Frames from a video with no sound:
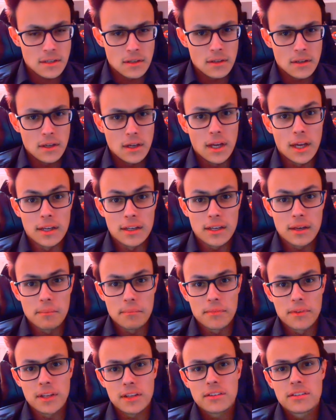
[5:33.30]
yeah,
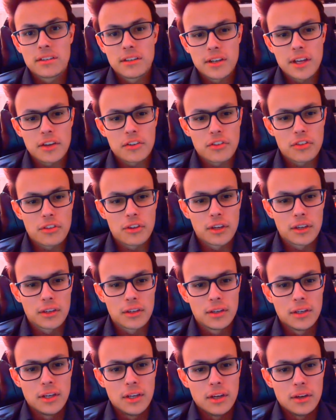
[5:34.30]
that's the next thing
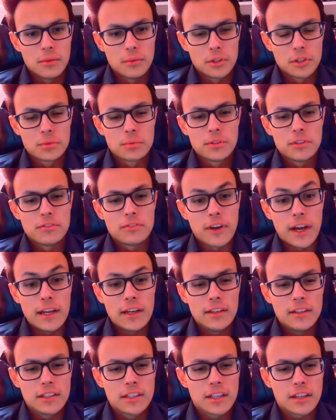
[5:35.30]
which we finally
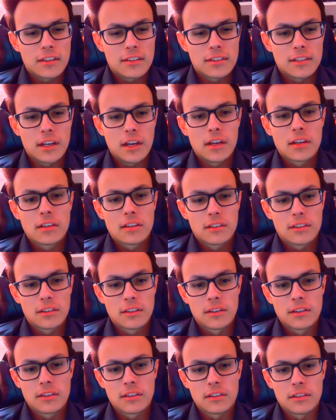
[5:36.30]
can start, since
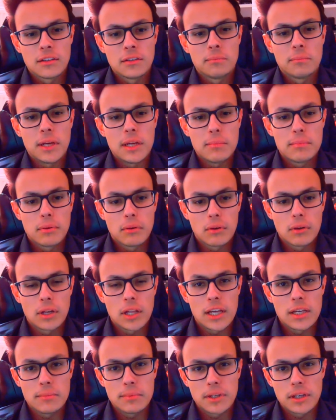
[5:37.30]
the PayPal
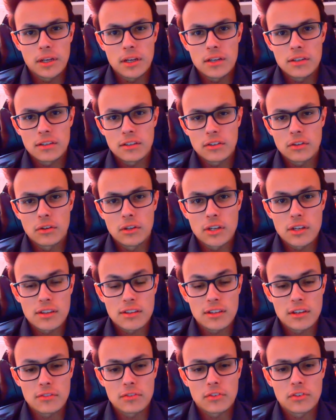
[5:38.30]
APIs and all that stuff
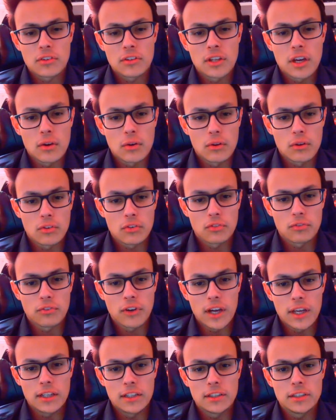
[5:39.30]
is now also
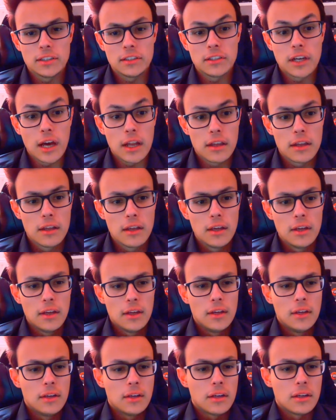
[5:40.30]
finally done,
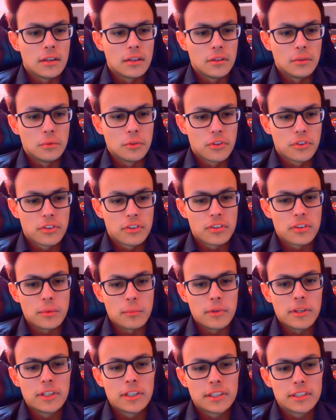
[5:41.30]
with some little
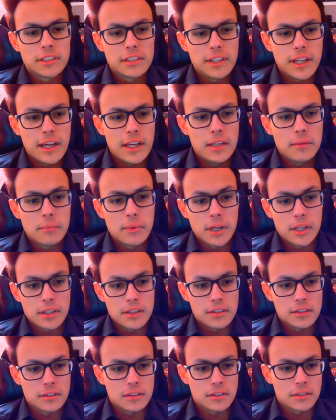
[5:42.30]
delay, but
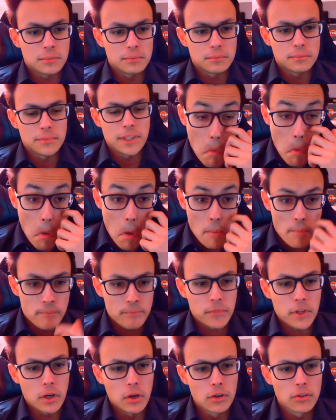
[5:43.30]
yeah.
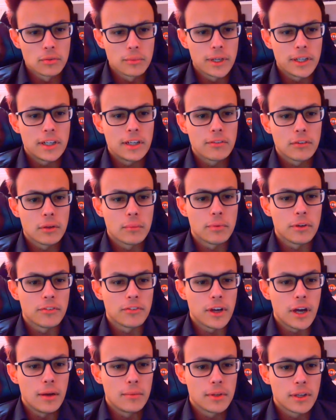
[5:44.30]
Also my developer
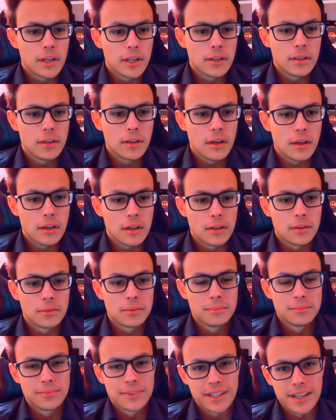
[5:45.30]
Fabian,
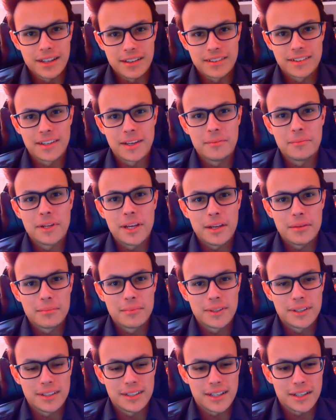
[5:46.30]
yeah, same name
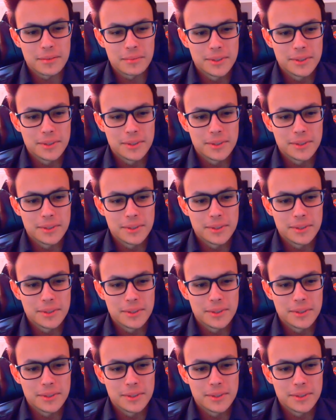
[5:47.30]
like me,